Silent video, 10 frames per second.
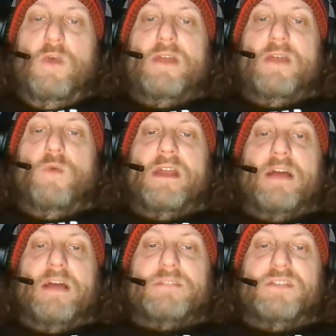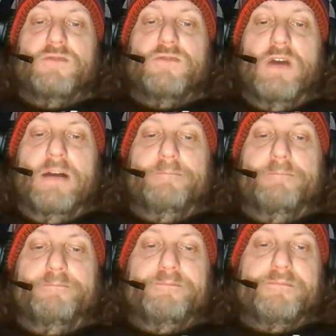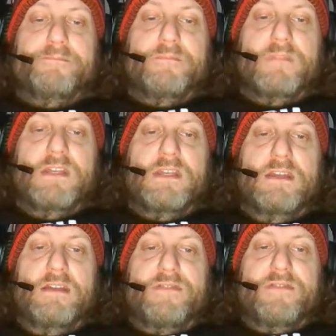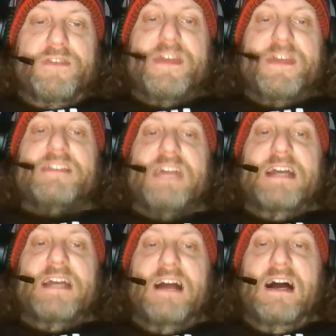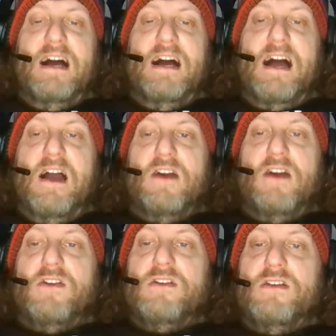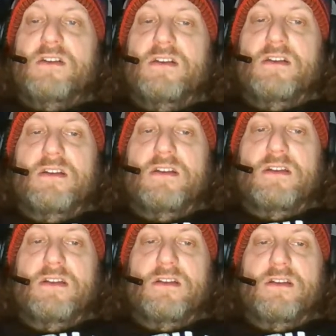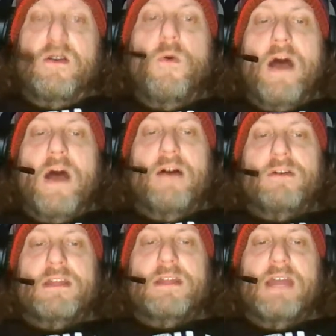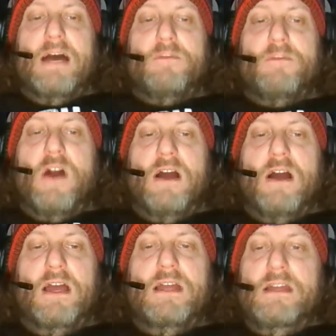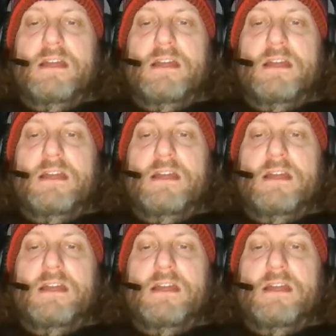when it comes to the things that are. Oh wow, yeah, I'm wrong.